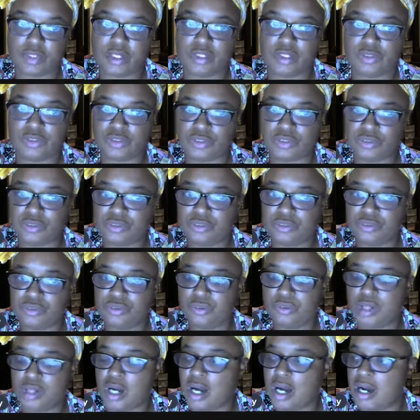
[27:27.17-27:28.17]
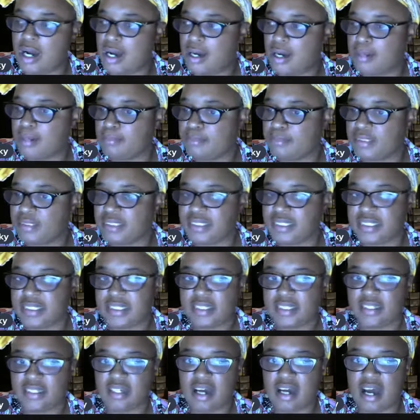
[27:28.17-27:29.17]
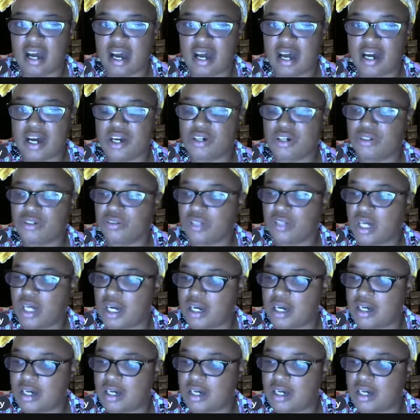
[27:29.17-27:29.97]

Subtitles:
Do you see how